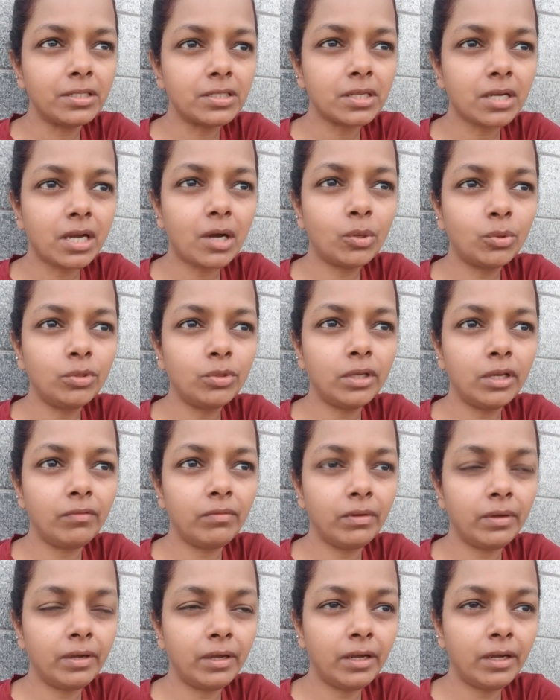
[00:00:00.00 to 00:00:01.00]
how they
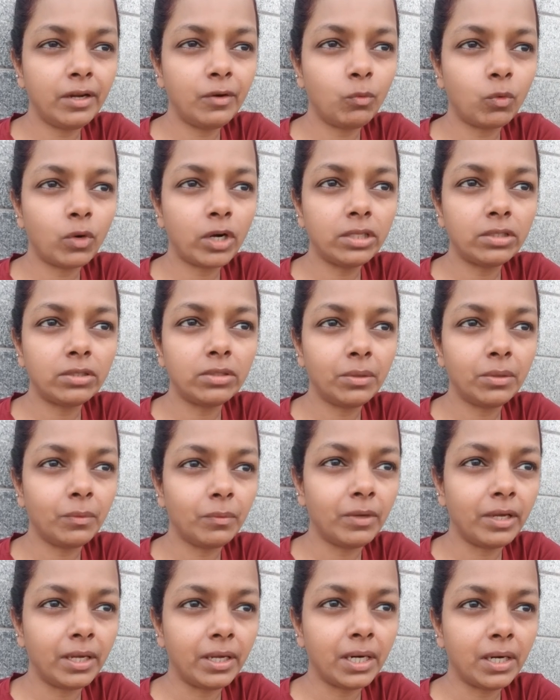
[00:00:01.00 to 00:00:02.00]
were, what they
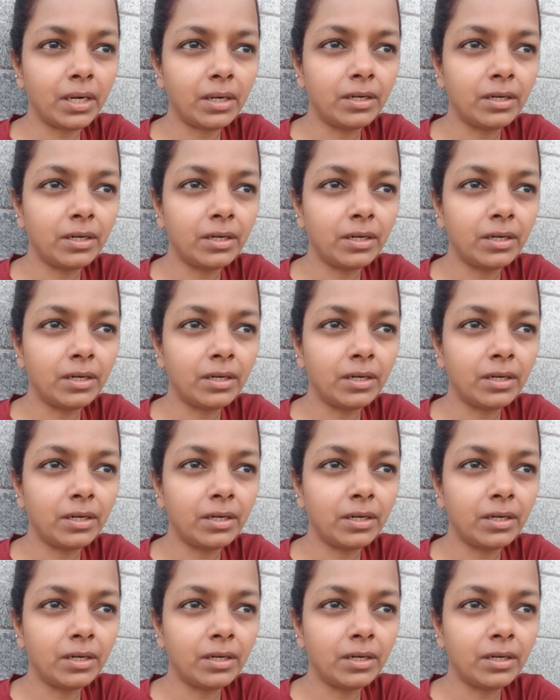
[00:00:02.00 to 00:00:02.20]
were,